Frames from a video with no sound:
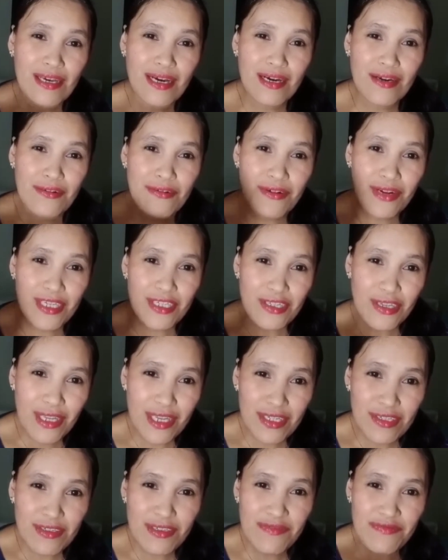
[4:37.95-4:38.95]

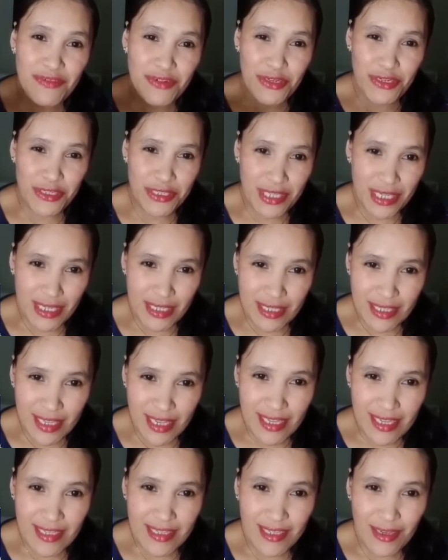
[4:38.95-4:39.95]
congratulations for your
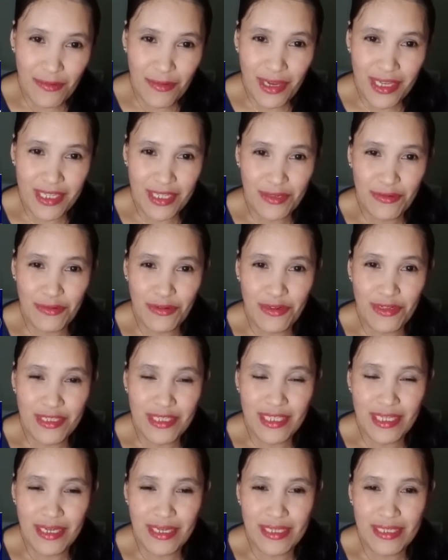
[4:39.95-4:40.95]
success sa Whitey
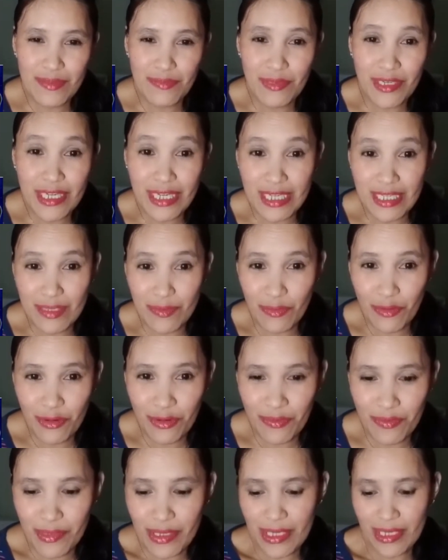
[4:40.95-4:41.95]
World as being a
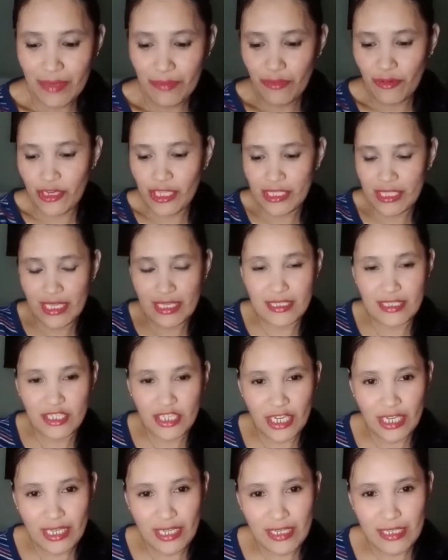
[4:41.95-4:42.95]
monetized
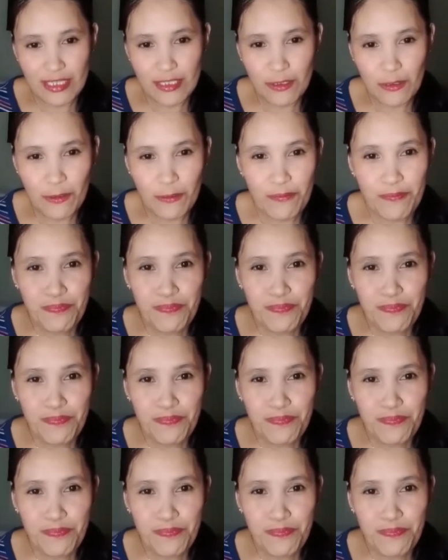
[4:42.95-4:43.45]
channel. So,